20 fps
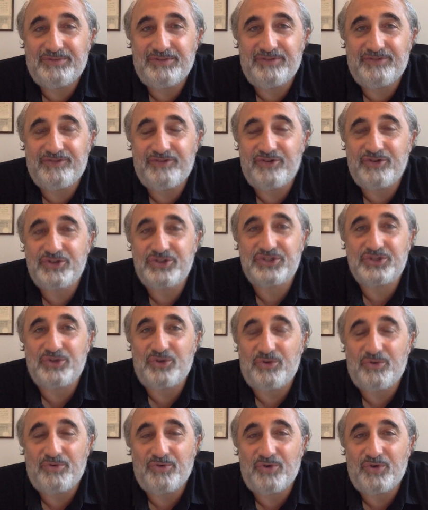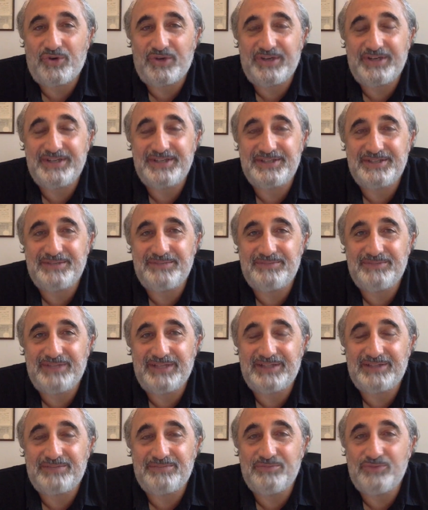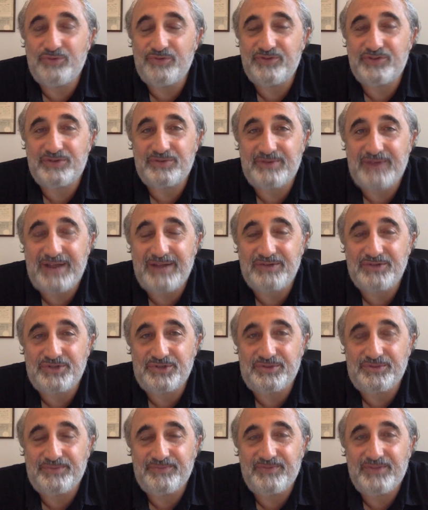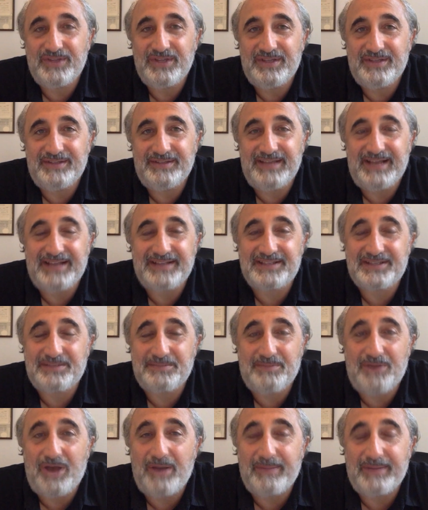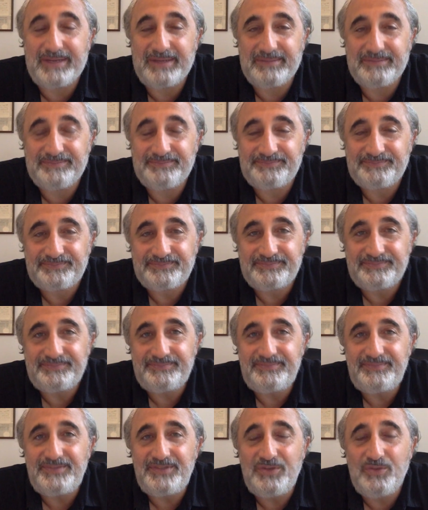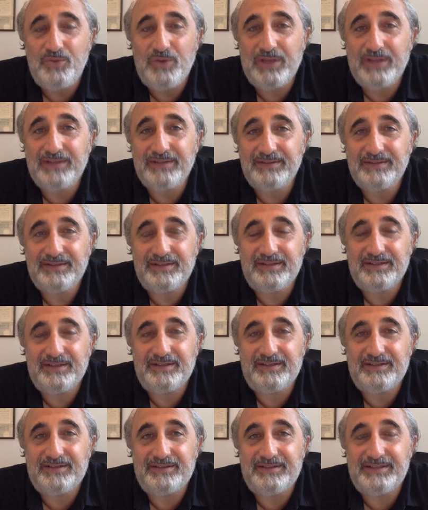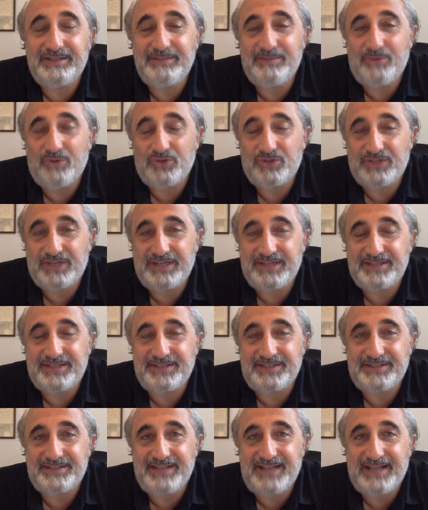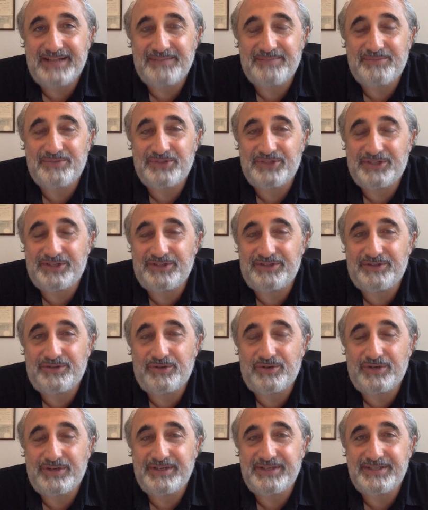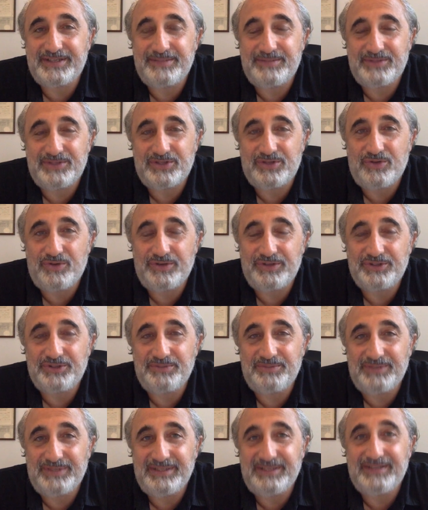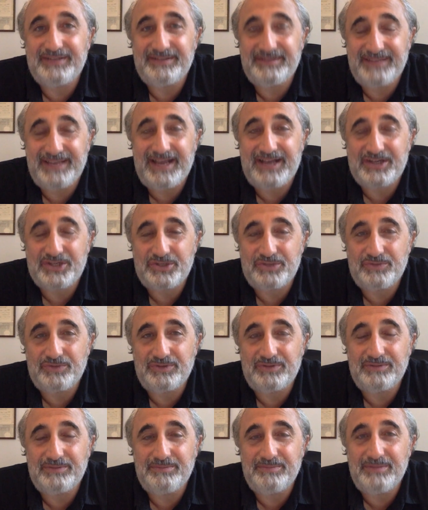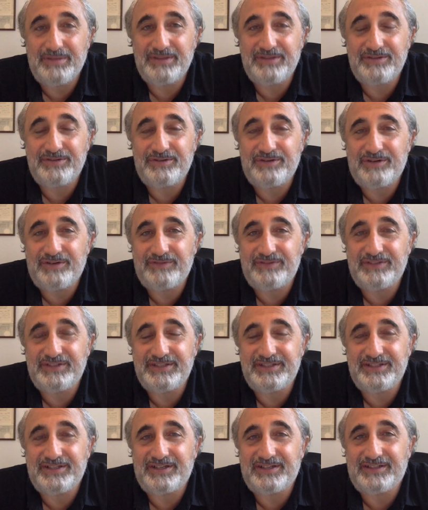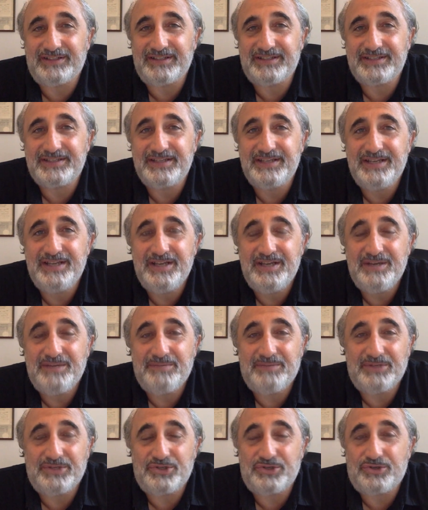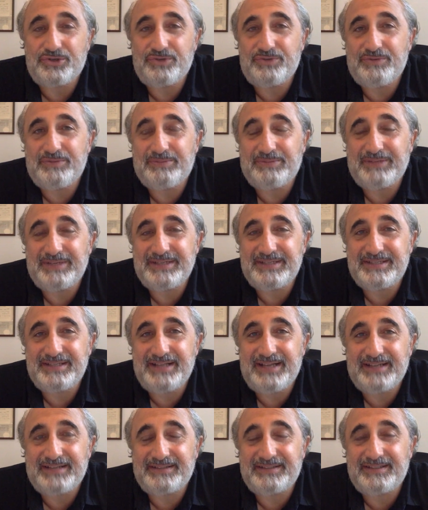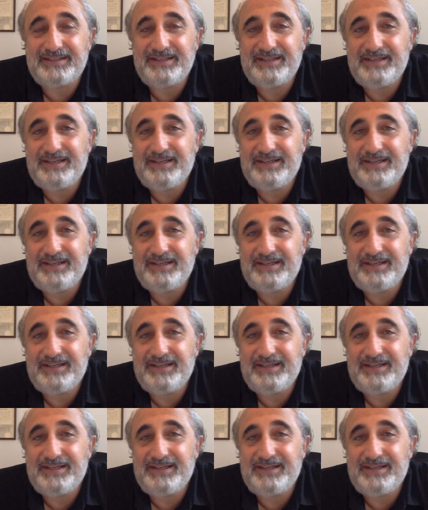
first organism that moves around you. That's mommy. Well, in most cases, that particular organism is going to be the actual mother of these ducklings, but you could replace that